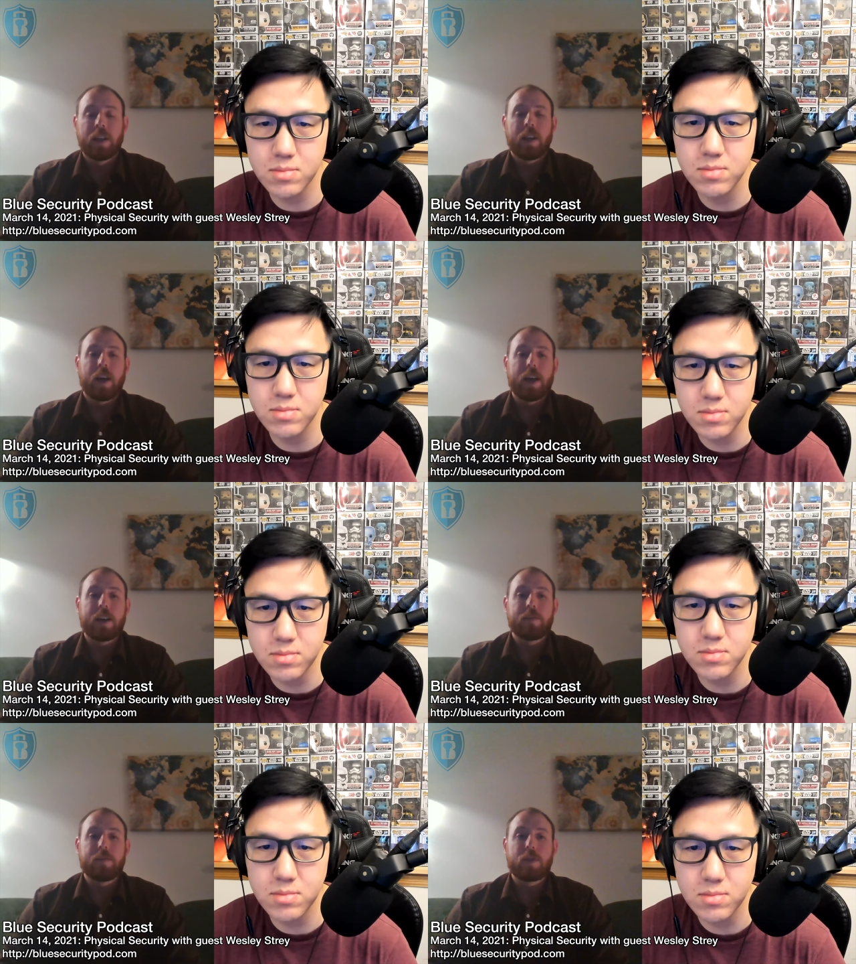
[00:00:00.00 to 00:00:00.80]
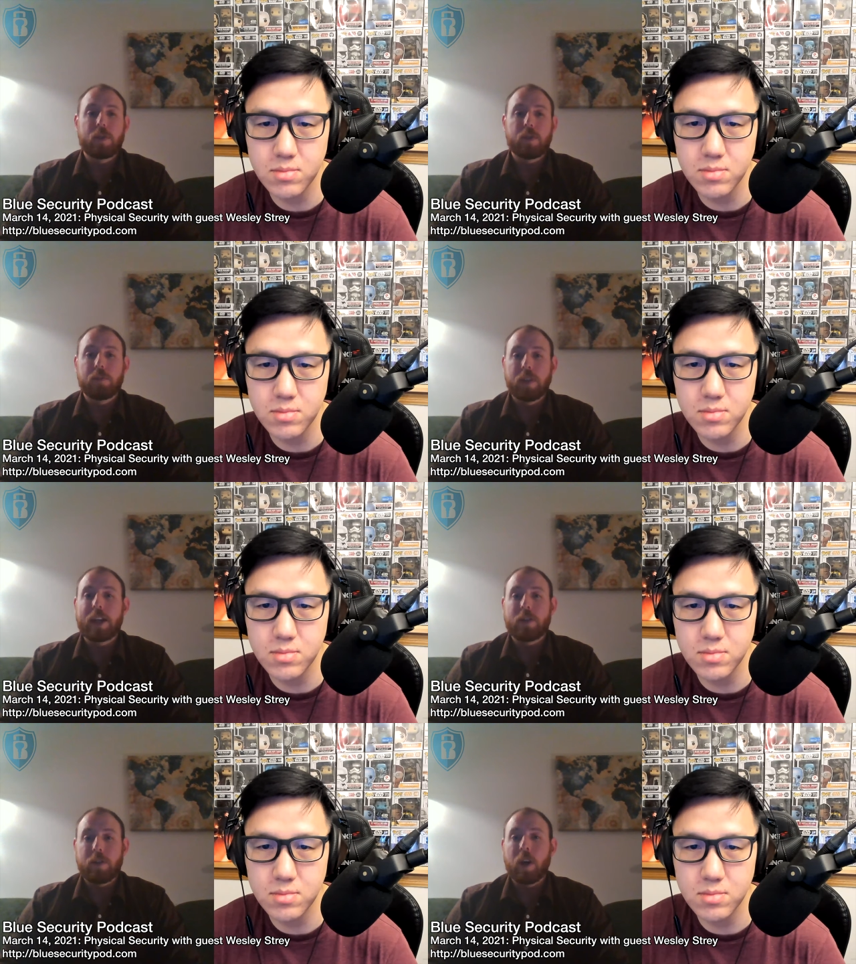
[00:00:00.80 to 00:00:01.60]
Speaker 1: uh, to
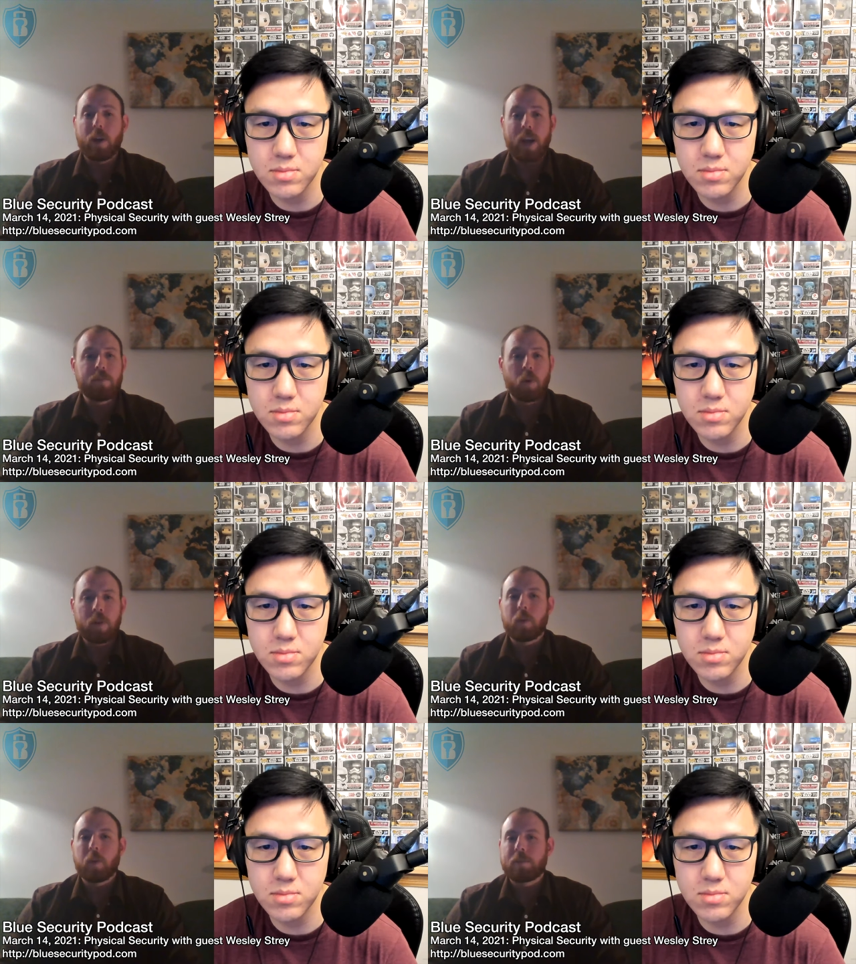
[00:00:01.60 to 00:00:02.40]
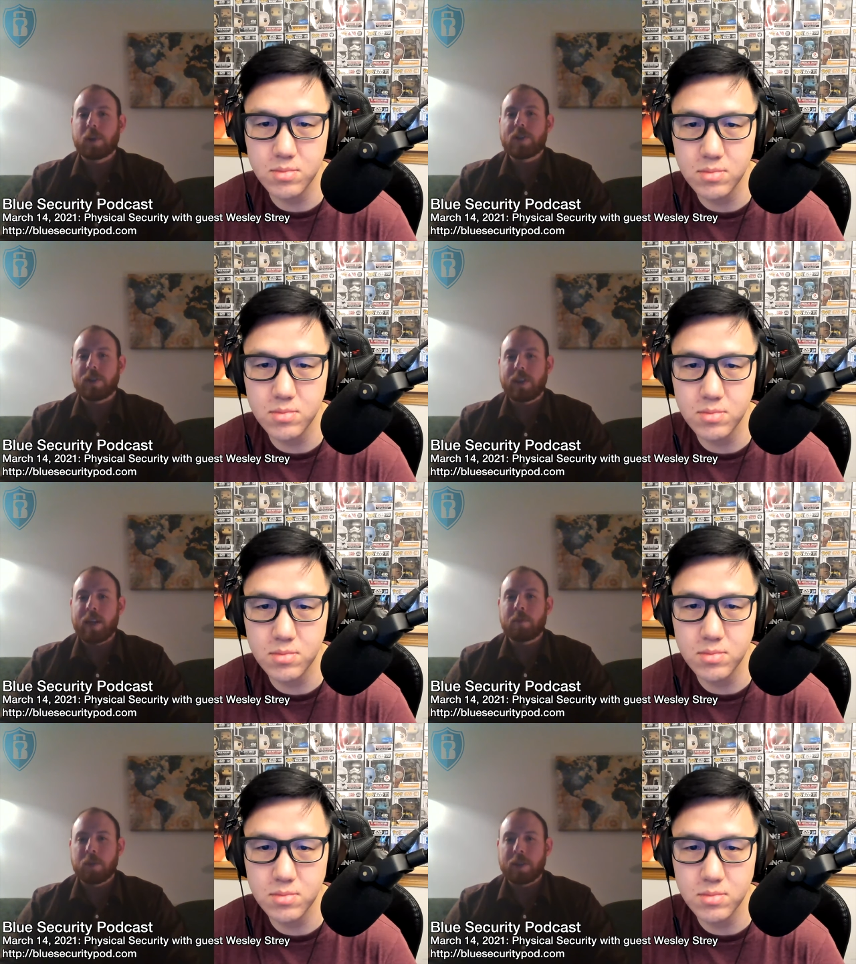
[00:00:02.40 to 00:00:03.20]
let you know, hey, more than one person
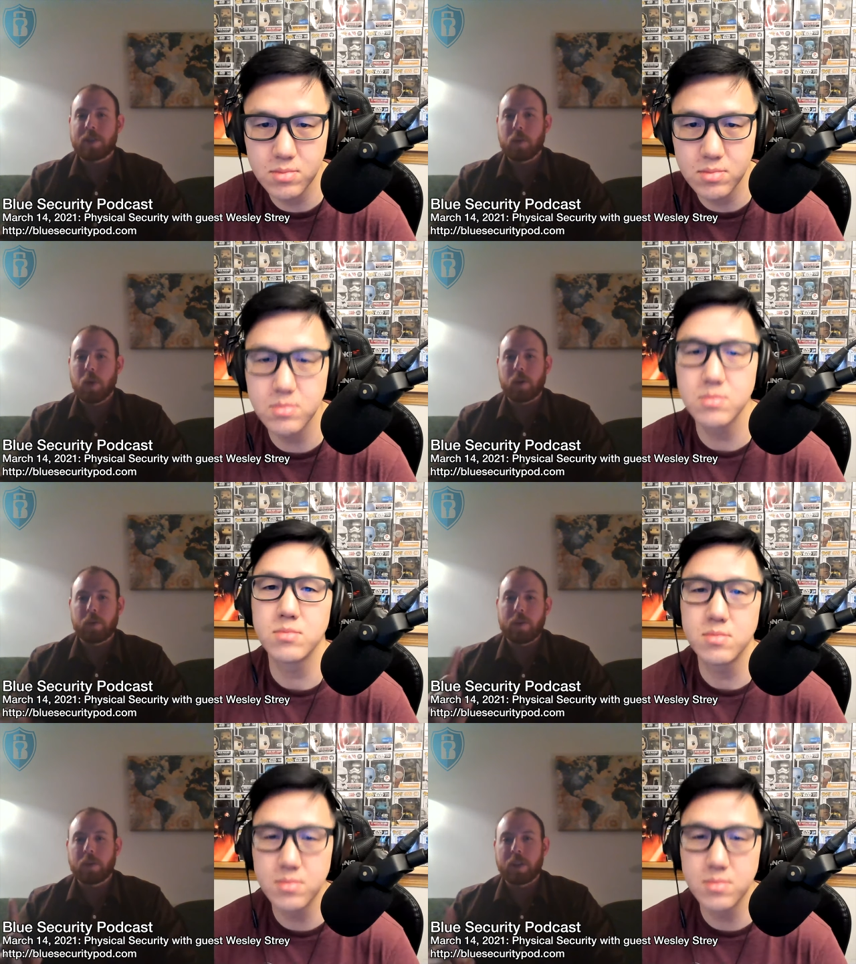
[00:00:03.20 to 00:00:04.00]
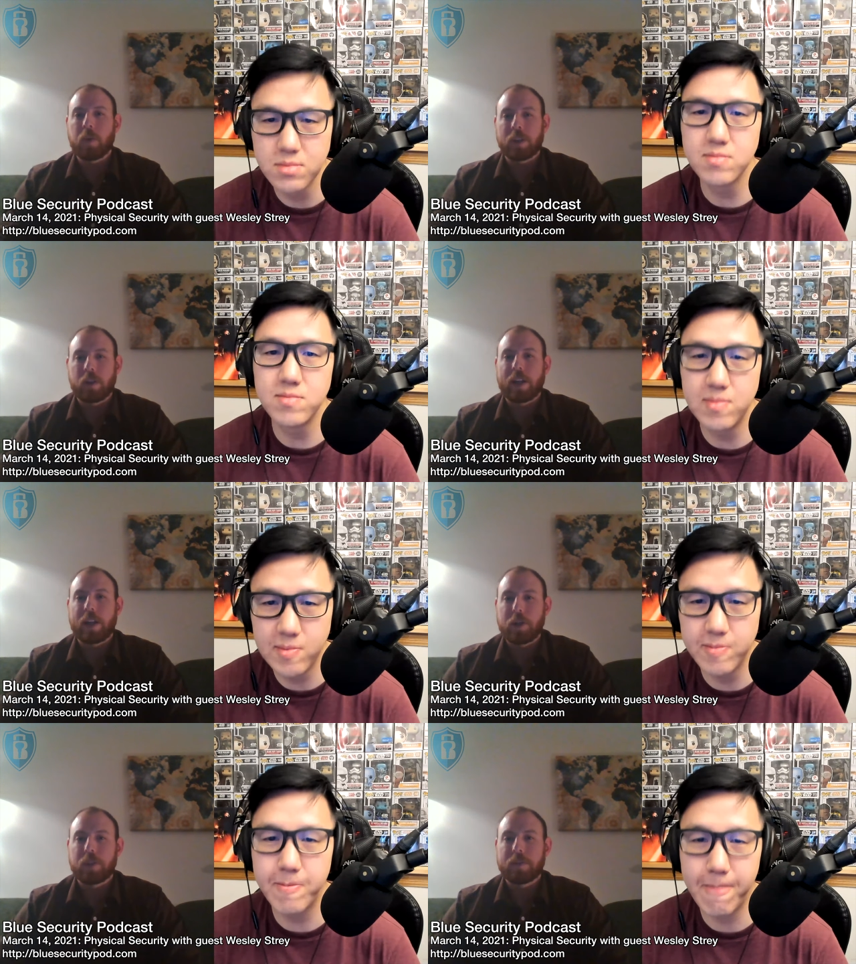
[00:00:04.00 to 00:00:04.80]
came through this door with only one
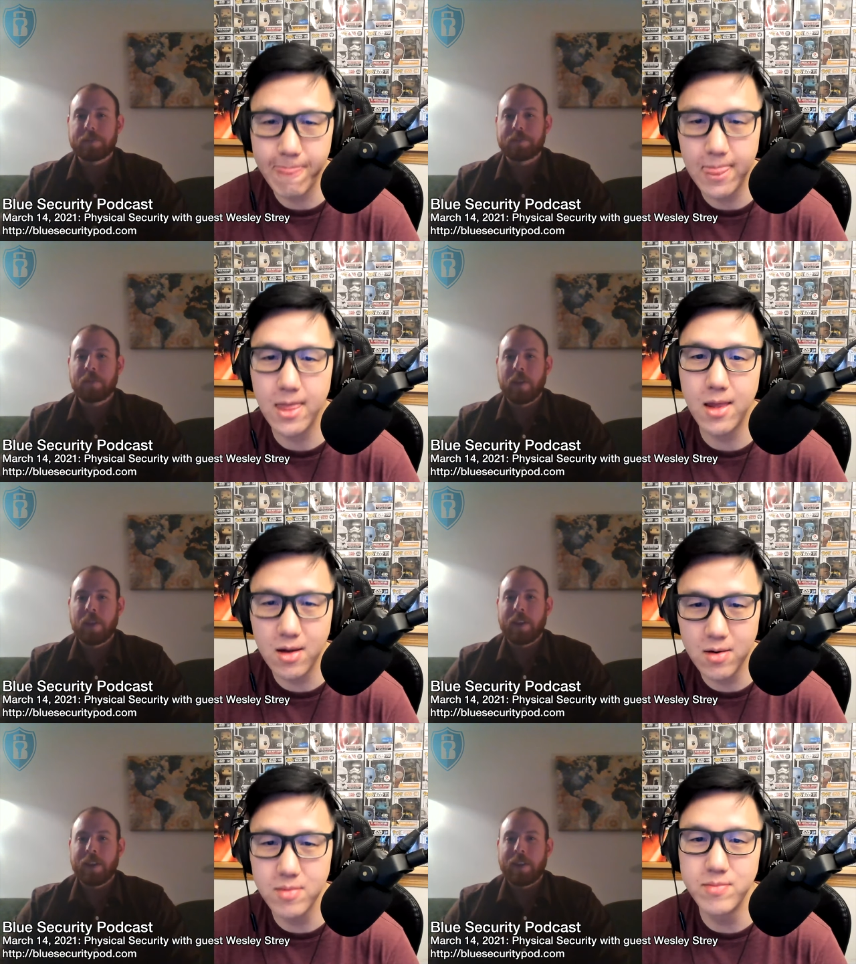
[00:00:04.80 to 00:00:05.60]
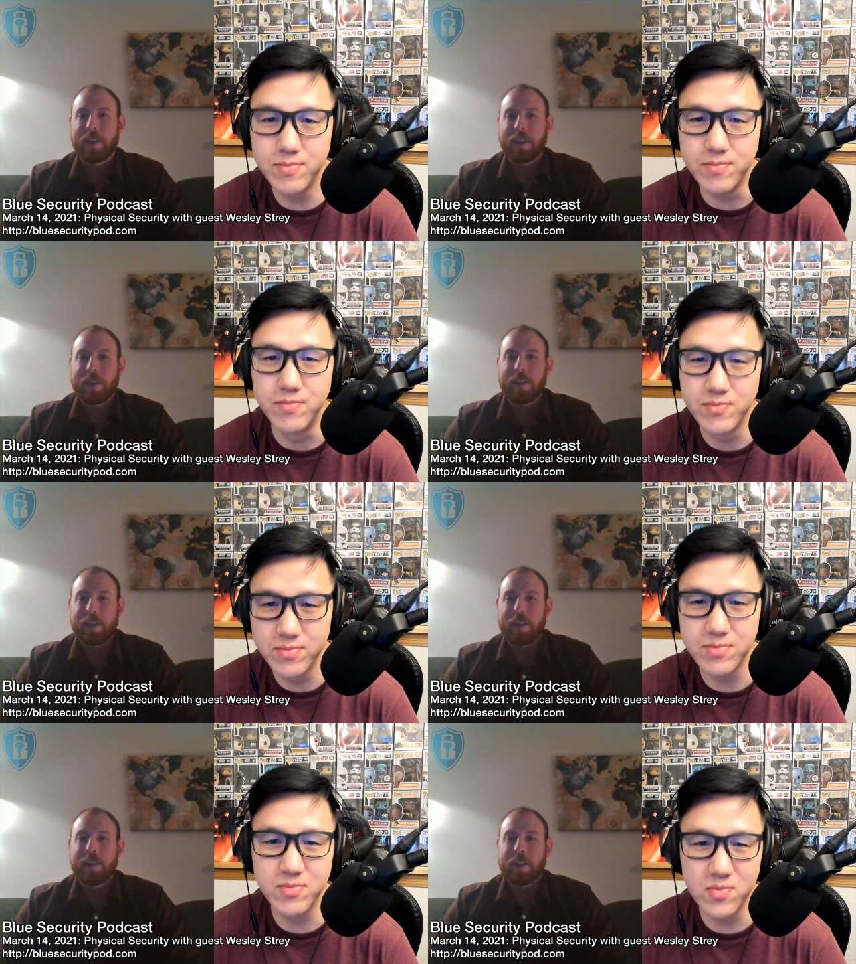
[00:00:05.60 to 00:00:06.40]
credential.
Speaker 2: Hmm.
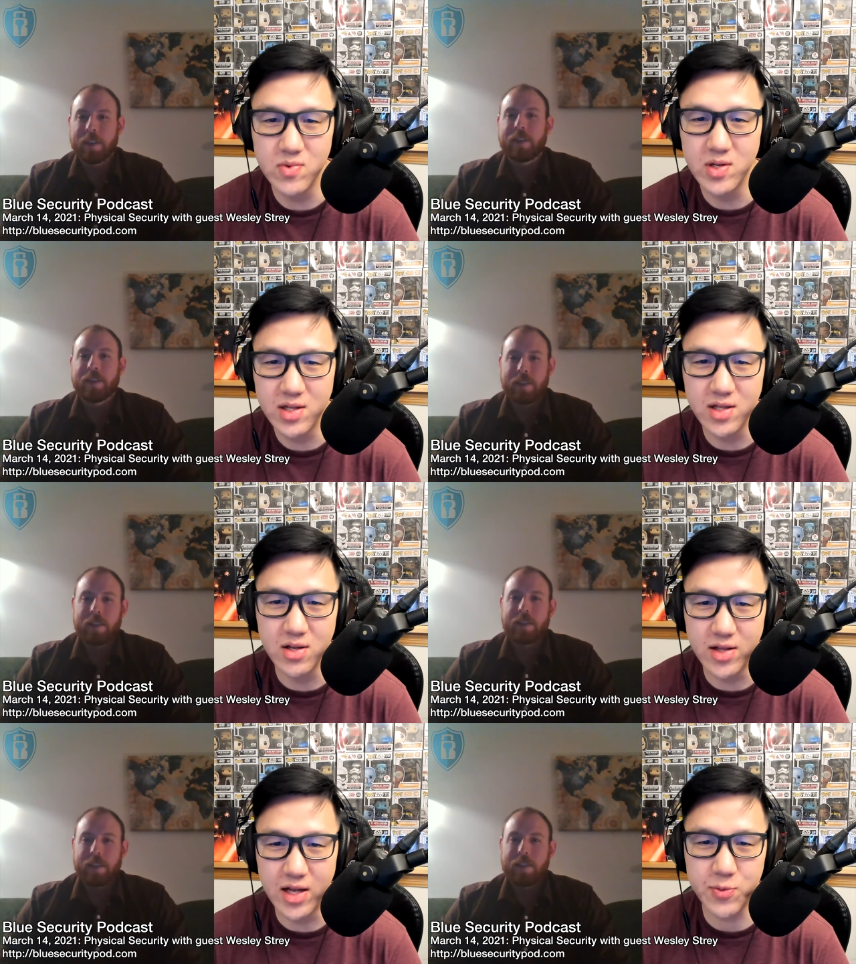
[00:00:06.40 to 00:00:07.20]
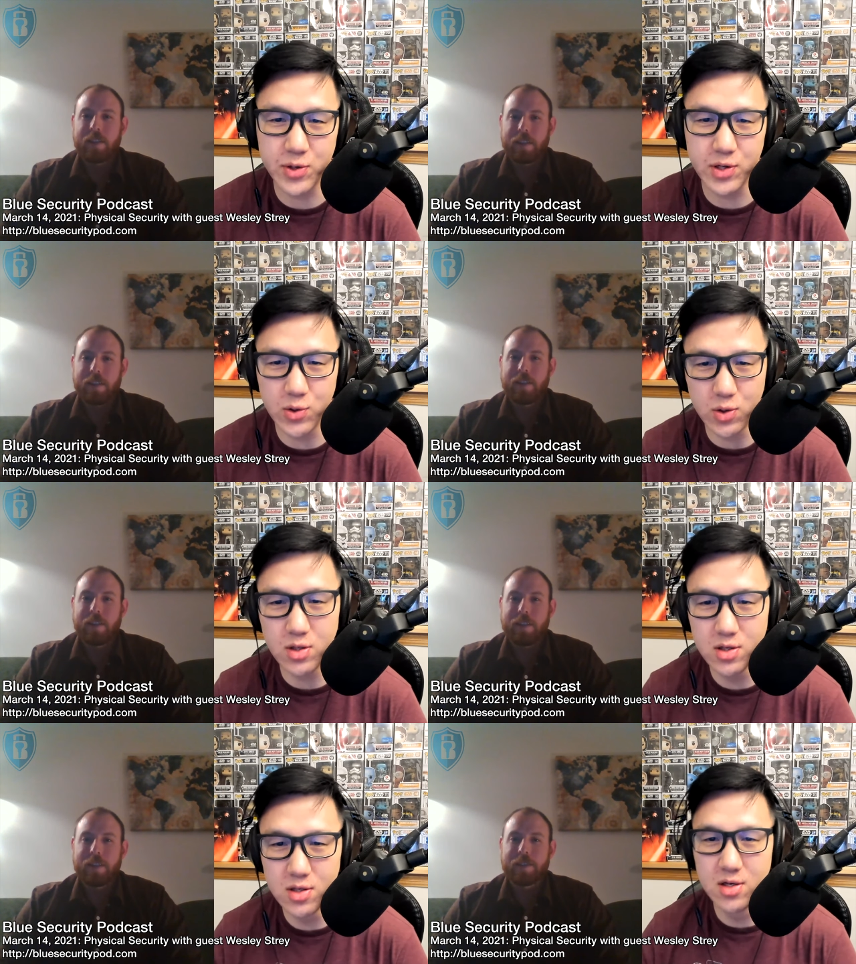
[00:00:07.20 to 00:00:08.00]
That's pretty
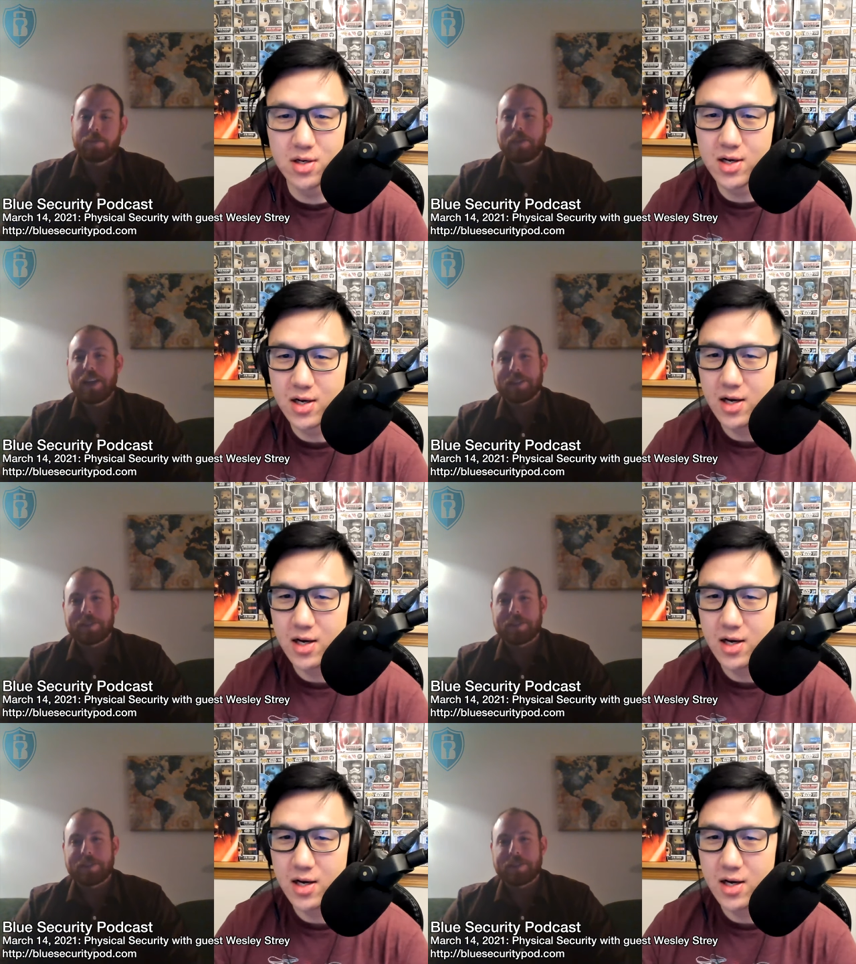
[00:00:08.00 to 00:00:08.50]
cool. Yeah.